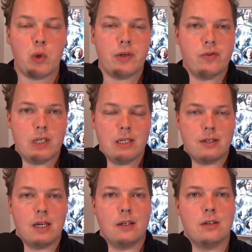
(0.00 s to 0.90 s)
what if we
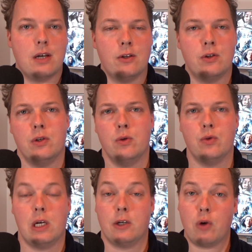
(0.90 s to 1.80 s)
instead decided to
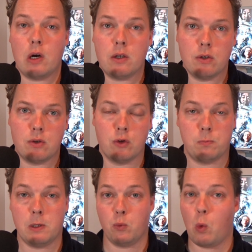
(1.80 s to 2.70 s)
use electrolysis to
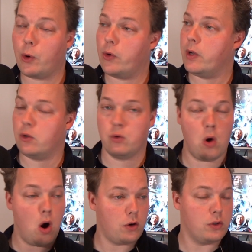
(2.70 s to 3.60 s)
split water into
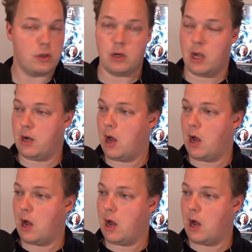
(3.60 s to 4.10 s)
oxygen and